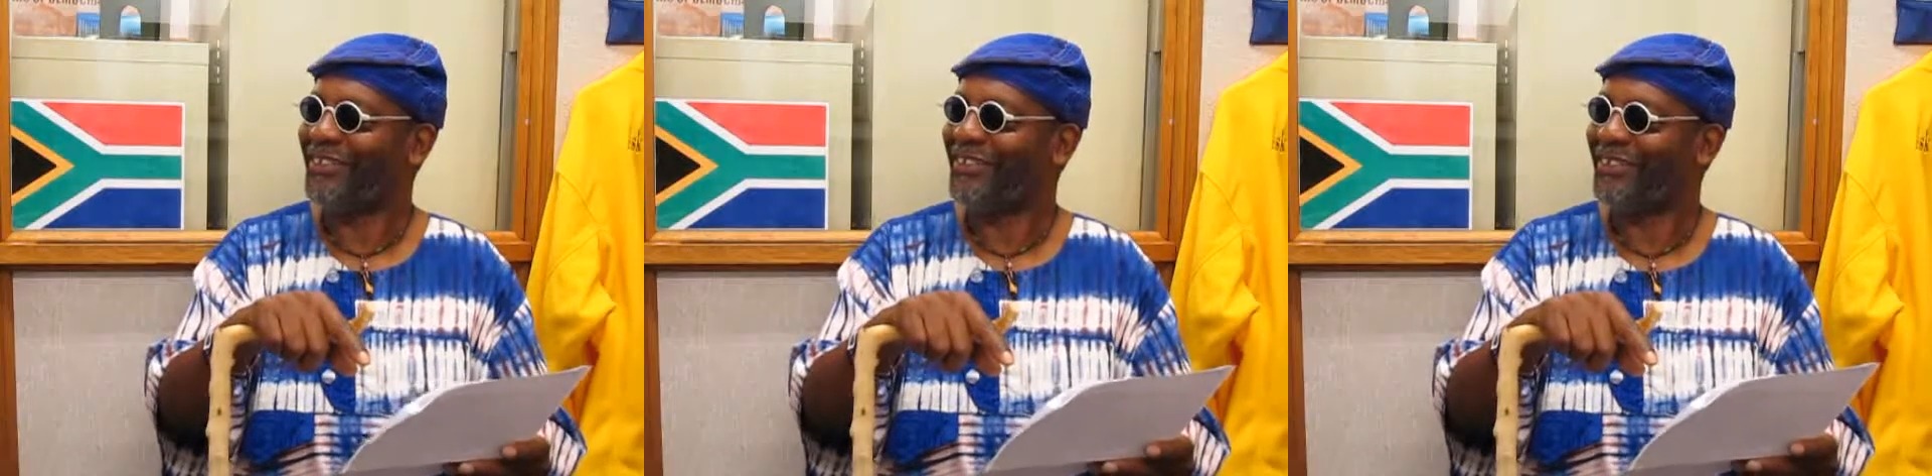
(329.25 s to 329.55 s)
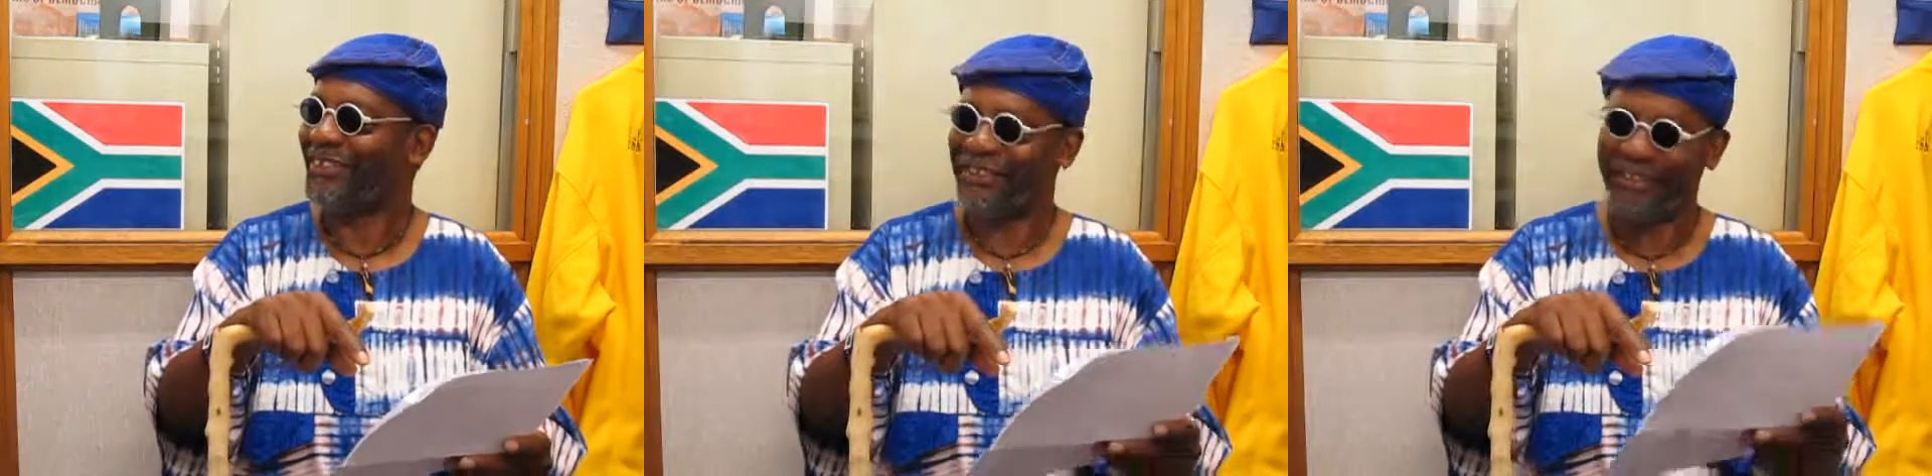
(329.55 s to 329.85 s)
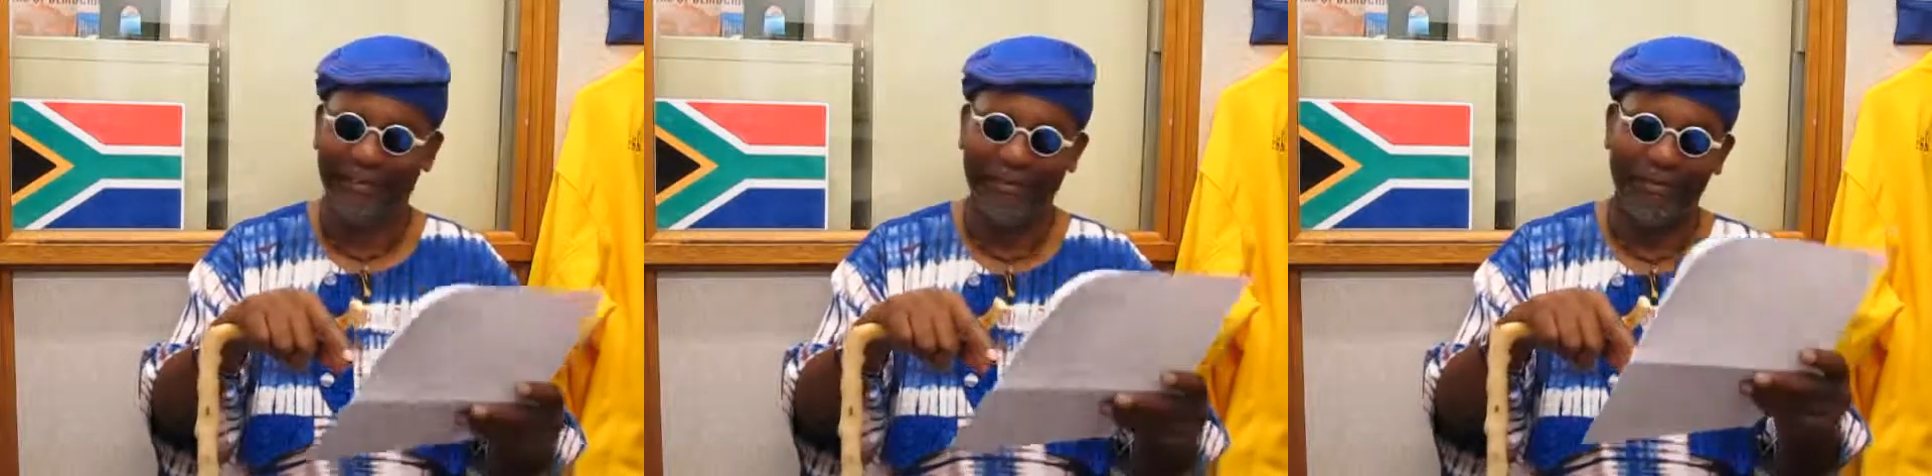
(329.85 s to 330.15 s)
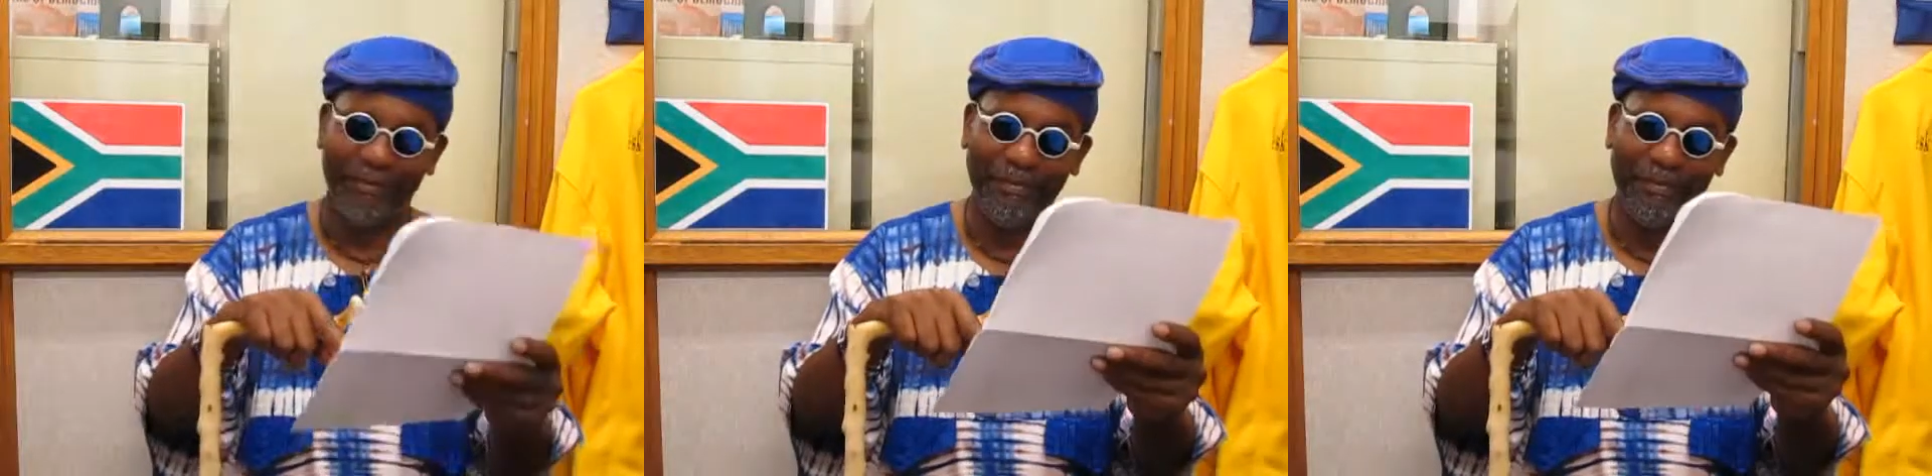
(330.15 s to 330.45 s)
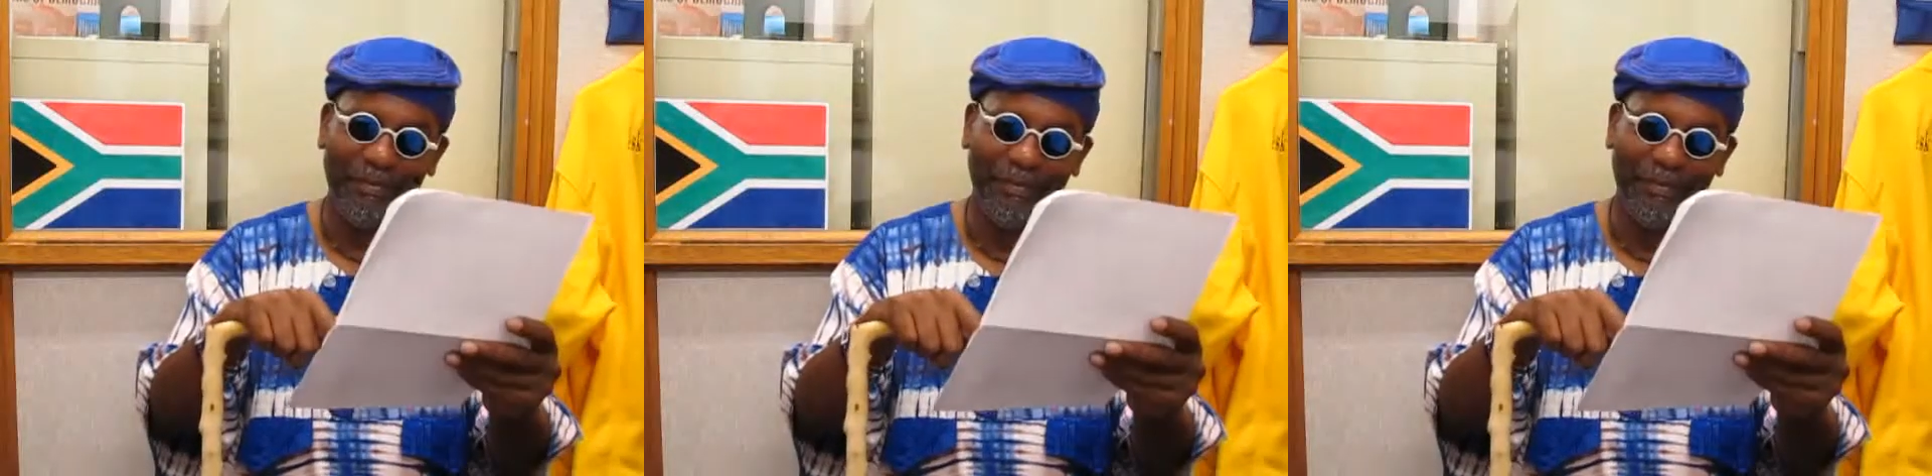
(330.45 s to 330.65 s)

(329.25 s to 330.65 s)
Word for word: Mm-hmm. Mm-hmm, mm-hmm,